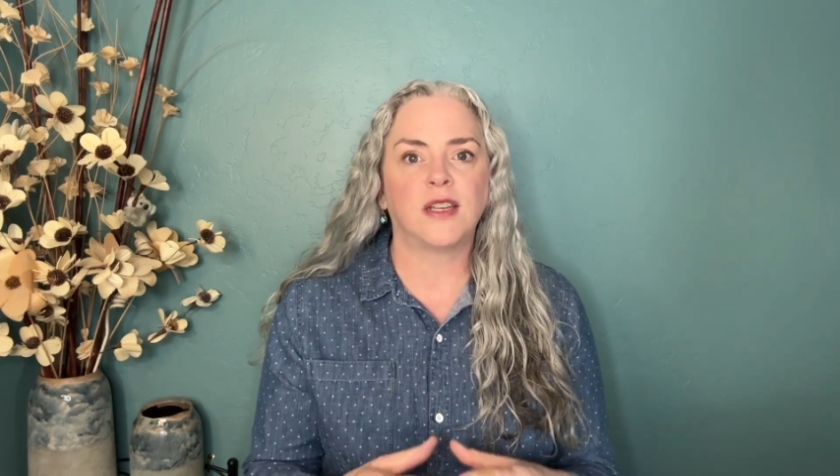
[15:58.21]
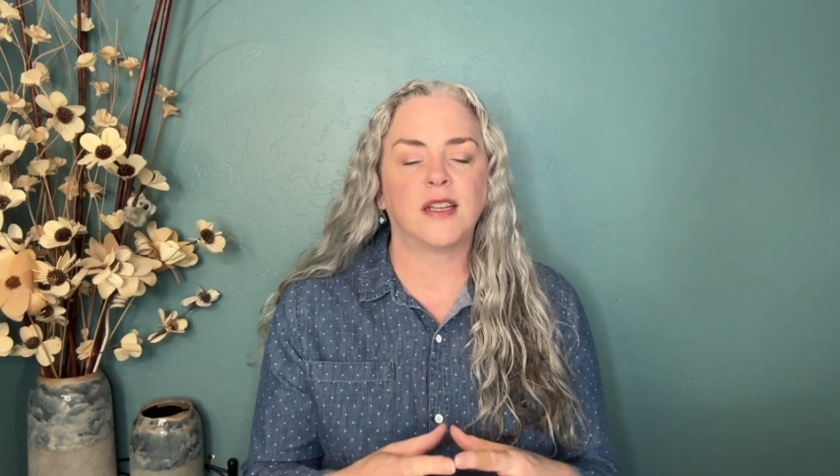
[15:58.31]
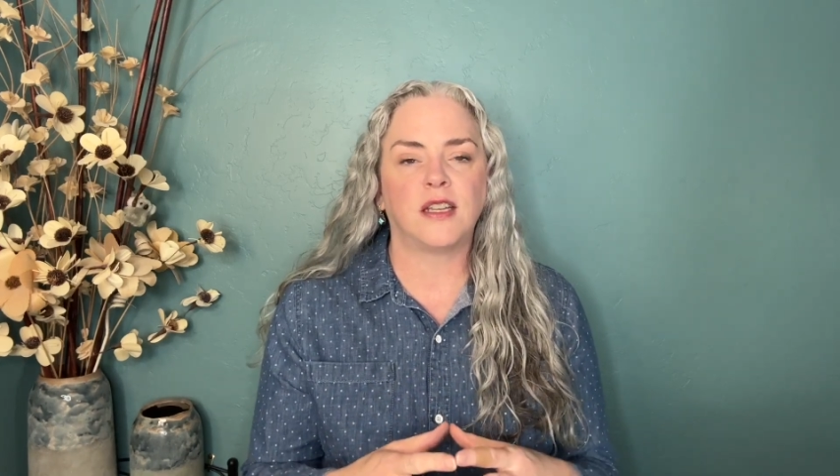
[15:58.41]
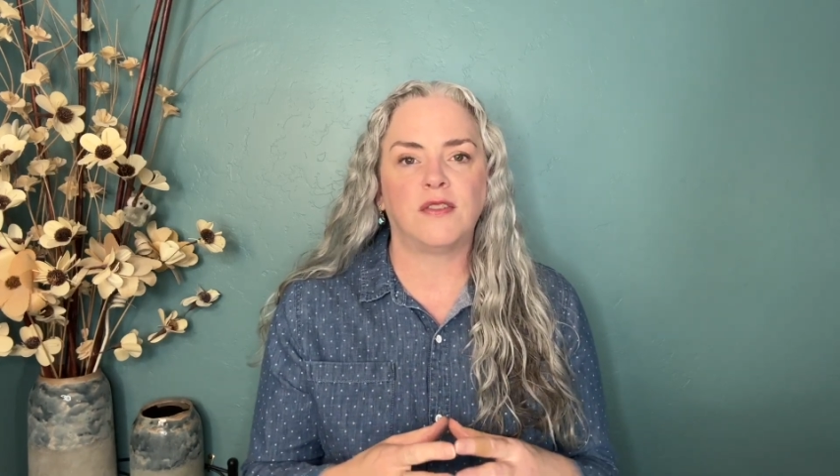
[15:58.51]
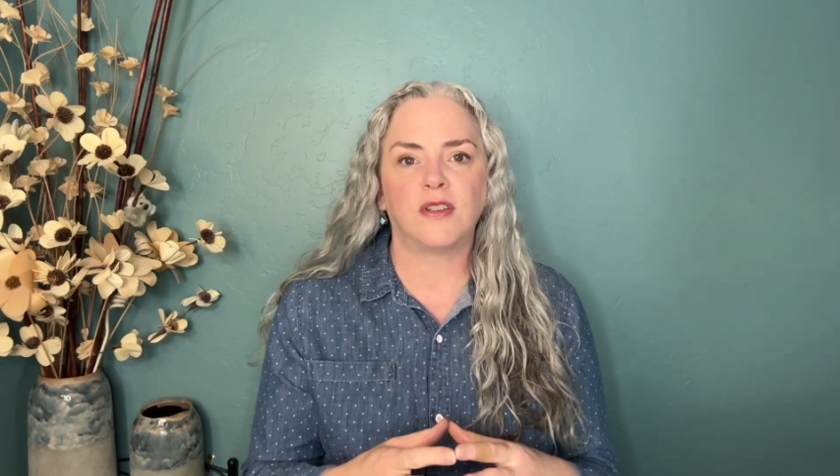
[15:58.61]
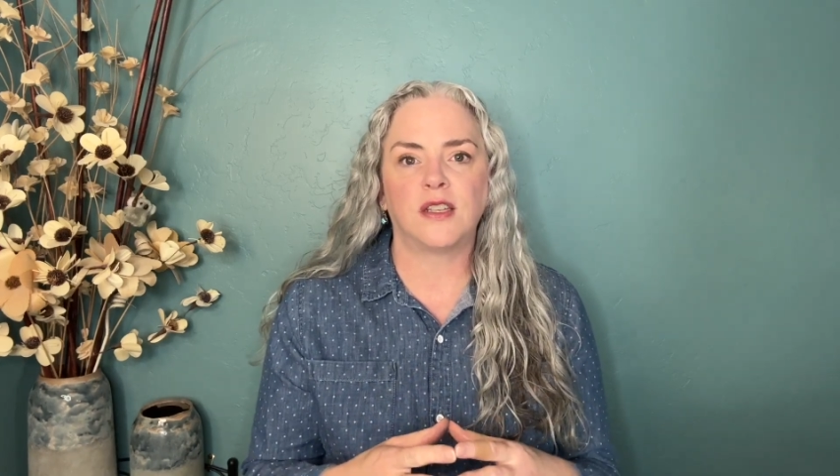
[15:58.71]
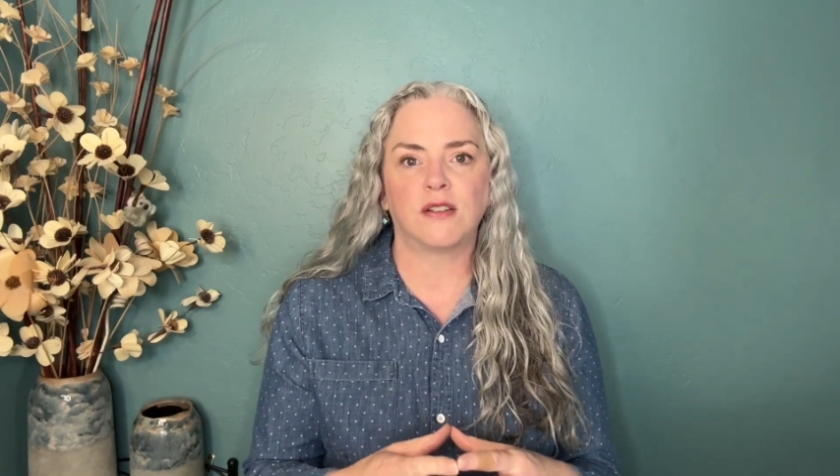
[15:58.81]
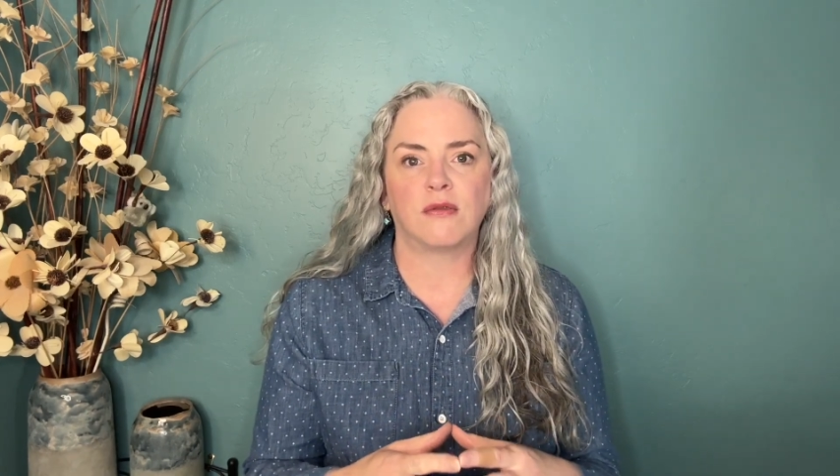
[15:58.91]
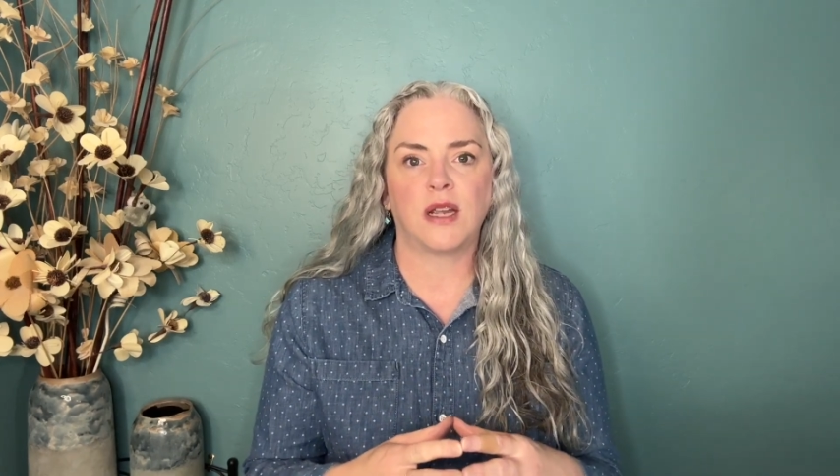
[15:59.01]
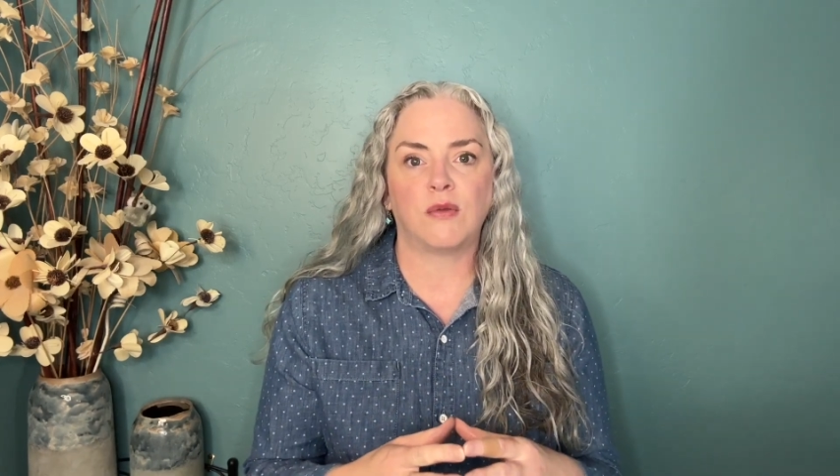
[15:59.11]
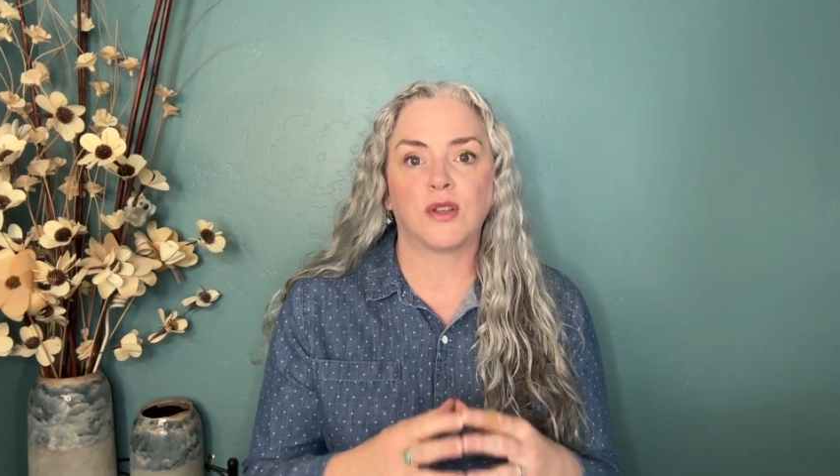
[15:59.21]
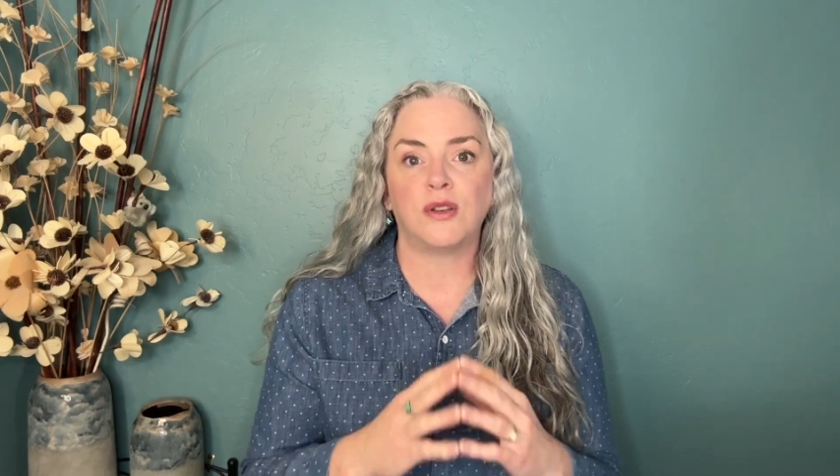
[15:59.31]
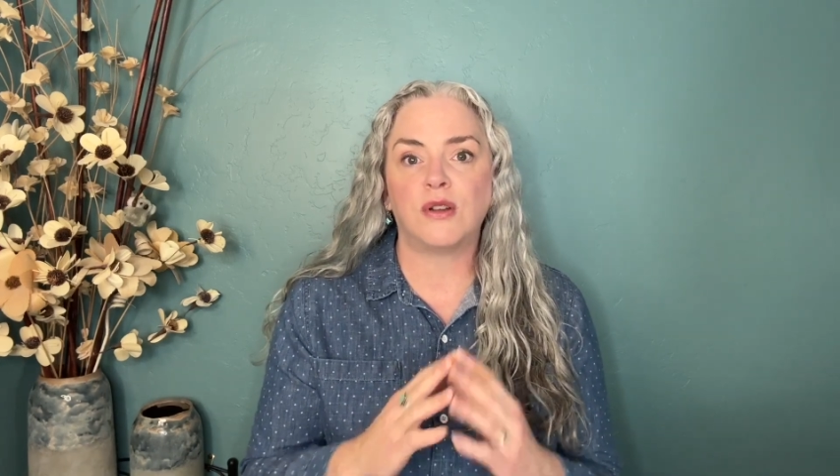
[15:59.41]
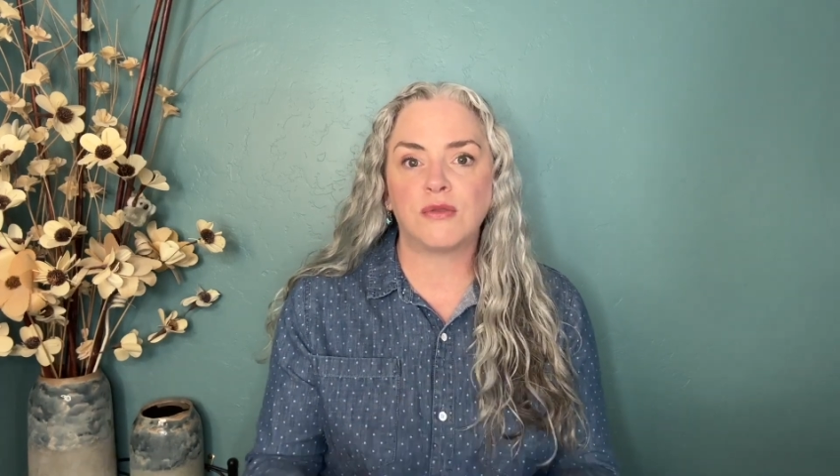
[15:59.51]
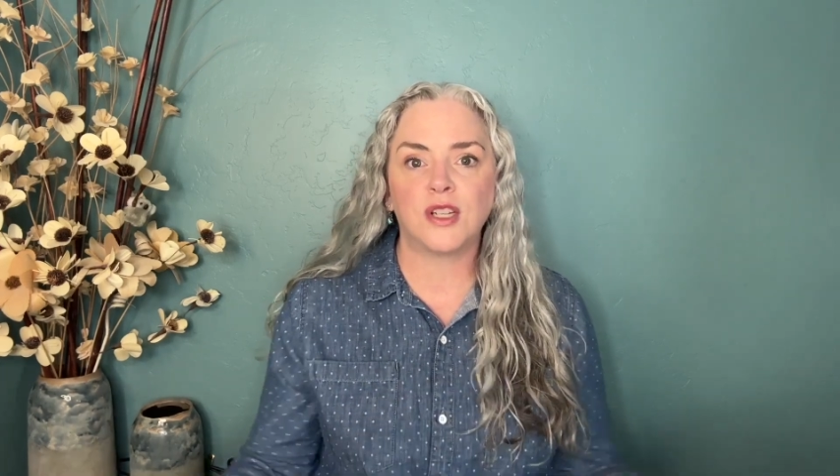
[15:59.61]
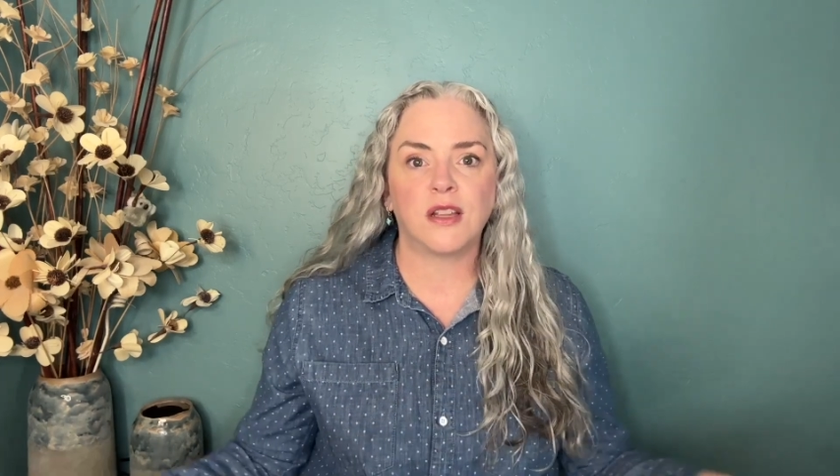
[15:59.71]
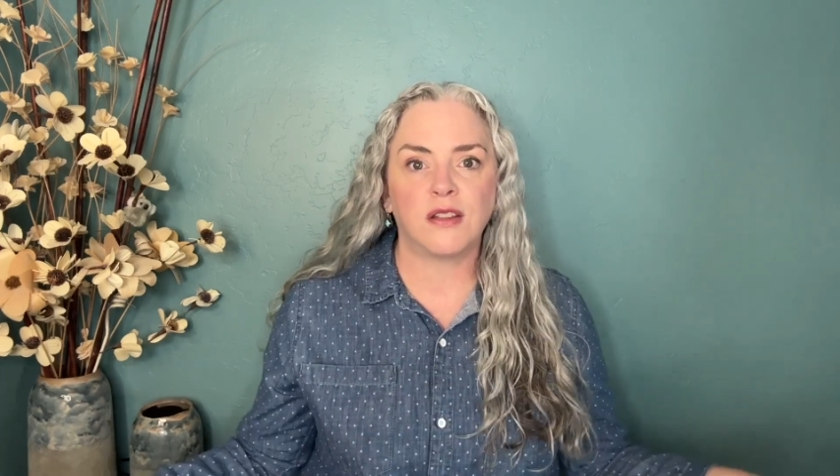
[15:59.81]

can even get away with no gel